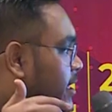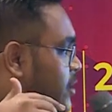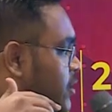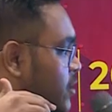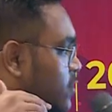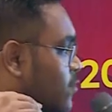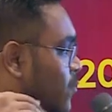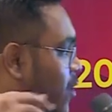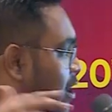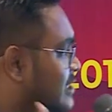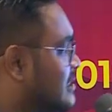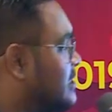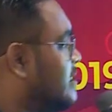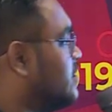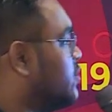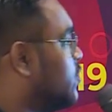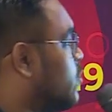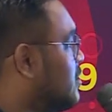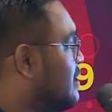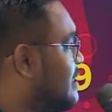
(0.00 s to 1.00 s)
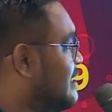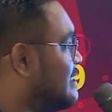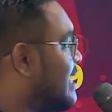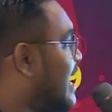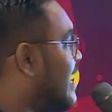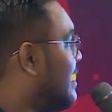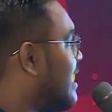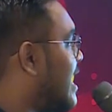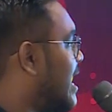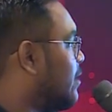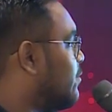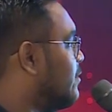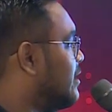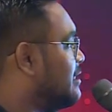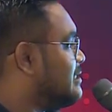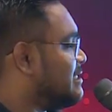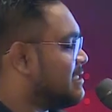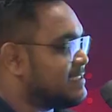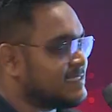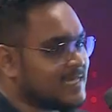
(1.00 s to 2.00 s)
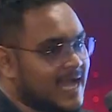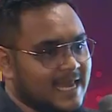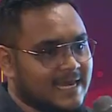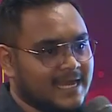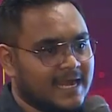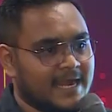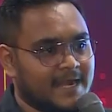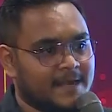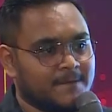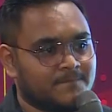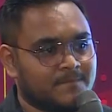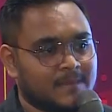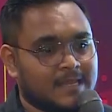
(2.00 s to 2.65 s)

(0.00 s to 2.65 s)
voice and tone, design language, and style guide.